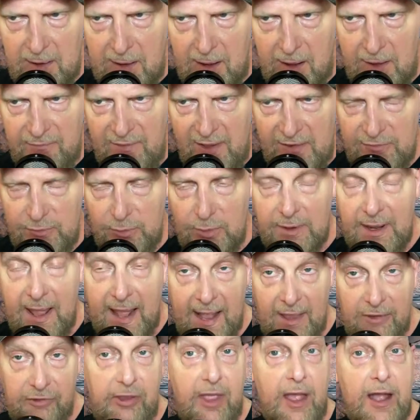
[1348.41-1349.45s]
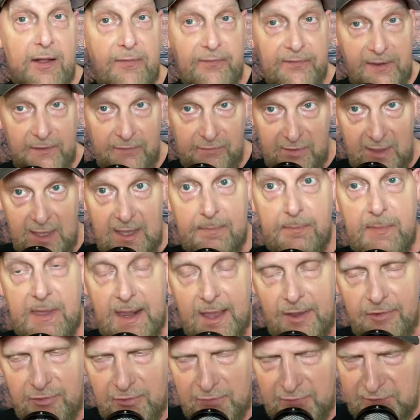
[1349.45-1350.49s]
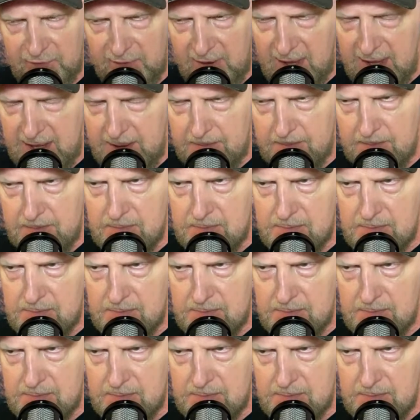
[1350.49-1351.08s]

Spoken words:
of everyone has their 15 minutes of fame.